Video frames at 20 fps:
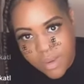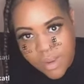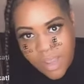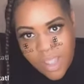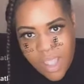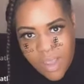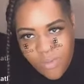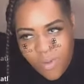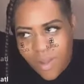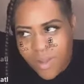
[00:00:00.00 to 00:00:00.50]

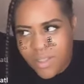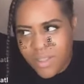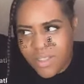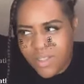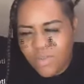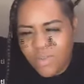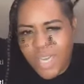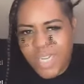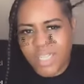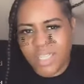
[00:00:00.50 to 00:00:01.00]
Well, it's too
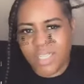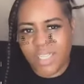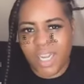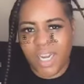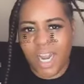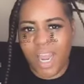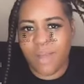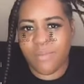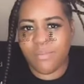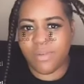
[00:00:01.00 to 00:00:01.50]
late to say
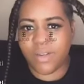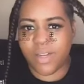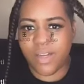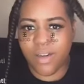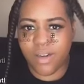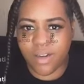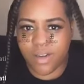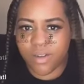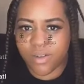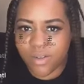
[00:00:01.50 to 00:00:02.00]
that, but you
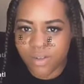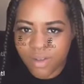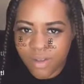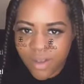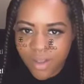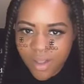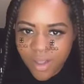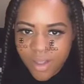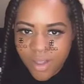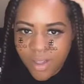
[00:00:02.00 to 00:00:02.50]
know,
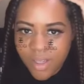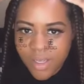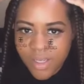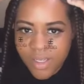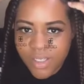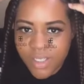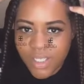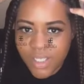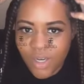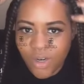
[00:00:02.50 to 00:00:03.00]

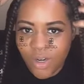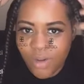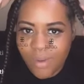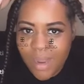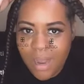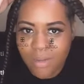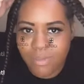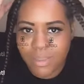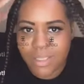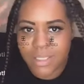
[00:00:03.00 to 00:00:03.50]
show them how
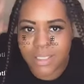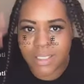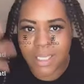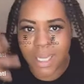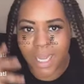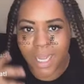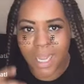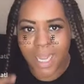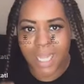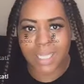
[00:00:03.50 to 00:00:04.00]
it's done
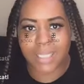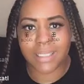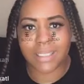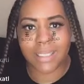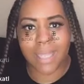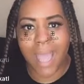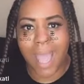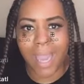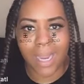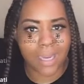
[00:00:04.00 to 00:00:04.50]

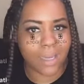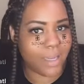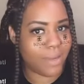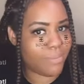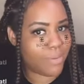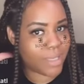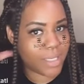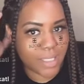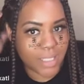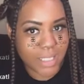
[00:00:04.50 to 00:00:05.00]
exactly
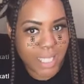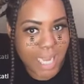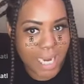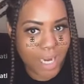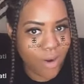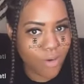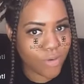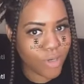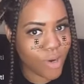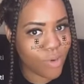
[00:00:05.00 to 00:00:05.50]
because they
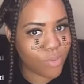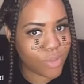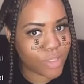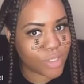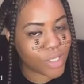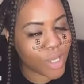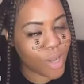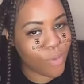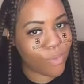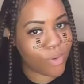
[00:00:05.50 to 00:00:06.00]
don't know what's
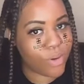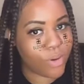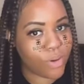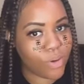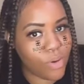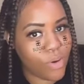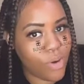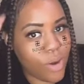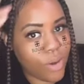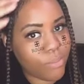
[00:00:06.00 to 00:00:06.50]
going
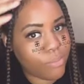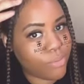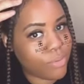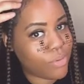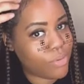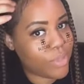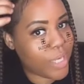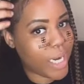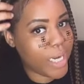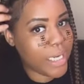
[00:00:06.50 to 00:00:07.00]
on, boo.
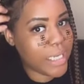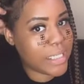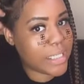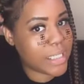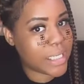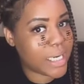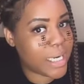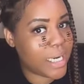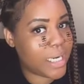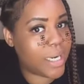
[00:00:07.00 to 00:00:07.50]
They need to
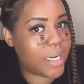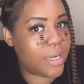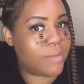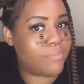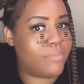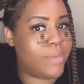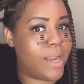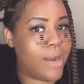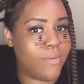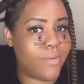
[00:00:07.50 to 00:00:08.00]
get in the
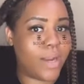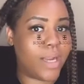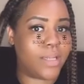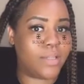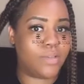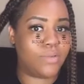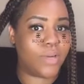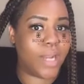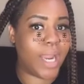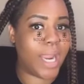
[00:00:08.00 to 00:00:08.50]
mirror and do
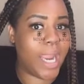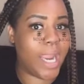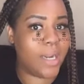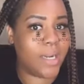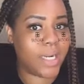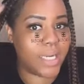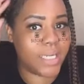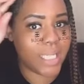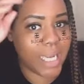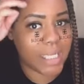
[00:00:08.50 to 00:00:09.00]
their hair. Look
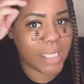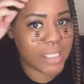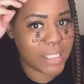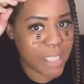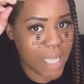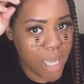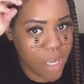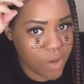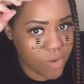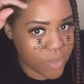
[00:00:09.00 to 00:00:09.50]
at
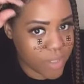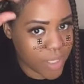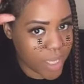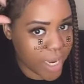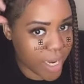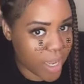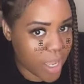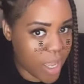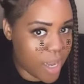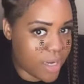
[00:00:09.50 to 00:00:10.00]
themselves. Like,
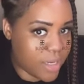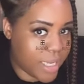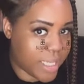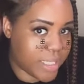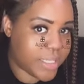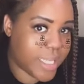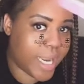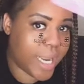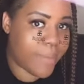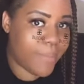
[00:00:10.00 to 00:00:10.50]
let's
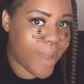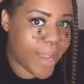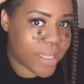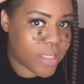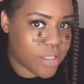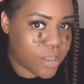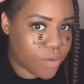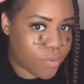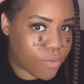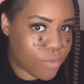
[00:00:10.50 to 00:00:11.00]
take it back to
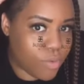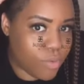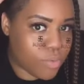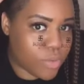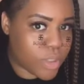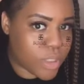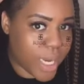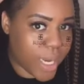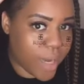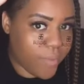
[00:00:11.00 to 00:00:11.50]
the roots.
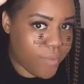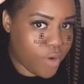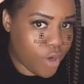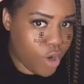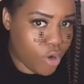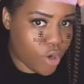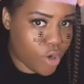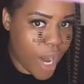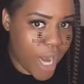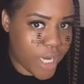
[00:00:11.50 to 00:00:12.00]
Like, if you don't
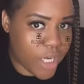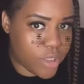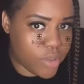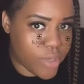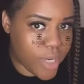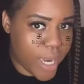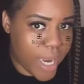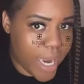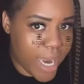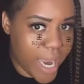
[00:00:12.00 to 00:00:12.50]
know how to do
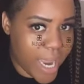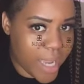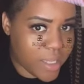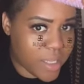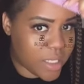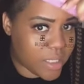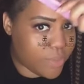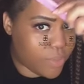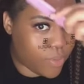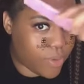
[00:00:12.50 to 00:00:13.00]
your hair at this
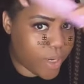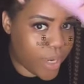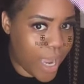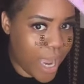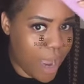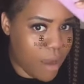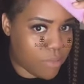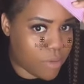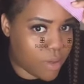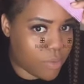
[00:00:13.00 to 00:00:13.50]
point, I
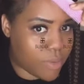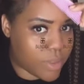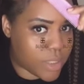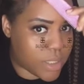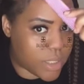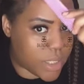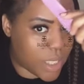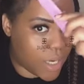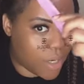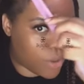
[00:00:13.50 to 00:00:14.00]
don't know what to
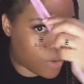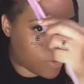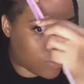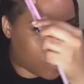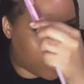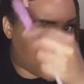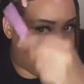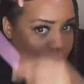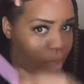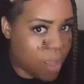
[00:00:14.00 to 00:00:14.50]
tell
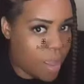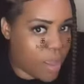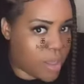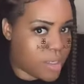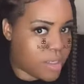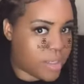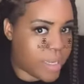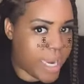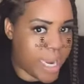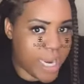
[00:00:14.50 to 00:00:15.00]

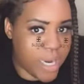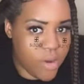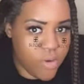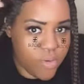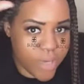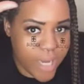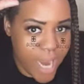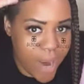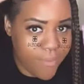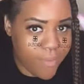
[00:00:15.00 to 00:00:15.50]
you. You
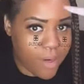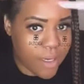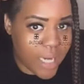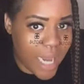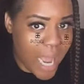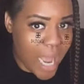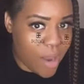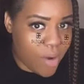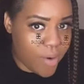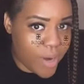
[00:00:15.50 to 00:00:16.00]
can't
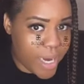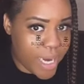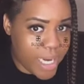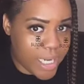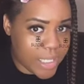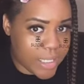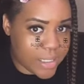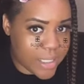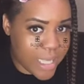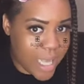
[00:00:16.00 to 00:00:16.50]
rely on
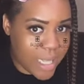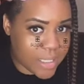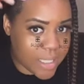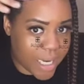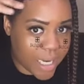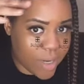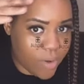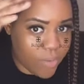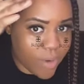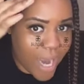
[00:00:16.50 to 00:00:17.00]
hairstyles. Like,
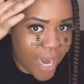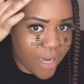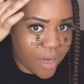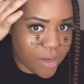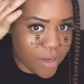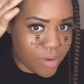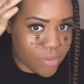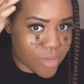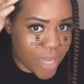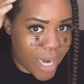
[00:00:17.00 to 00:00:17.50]
you gotta
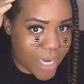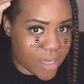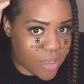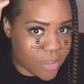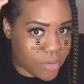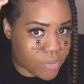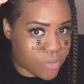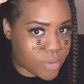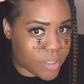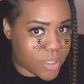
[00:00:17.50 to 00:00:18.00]
know how to
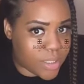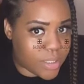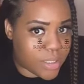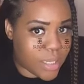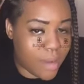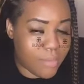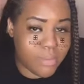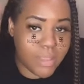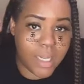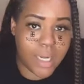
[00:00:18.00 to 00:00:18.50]
do
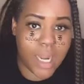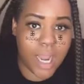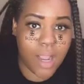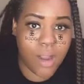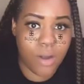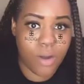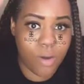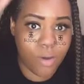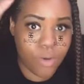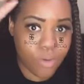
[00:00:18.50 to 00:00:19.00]
something at
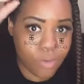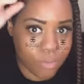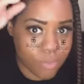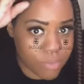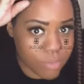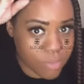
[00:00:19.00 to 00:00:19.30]
home.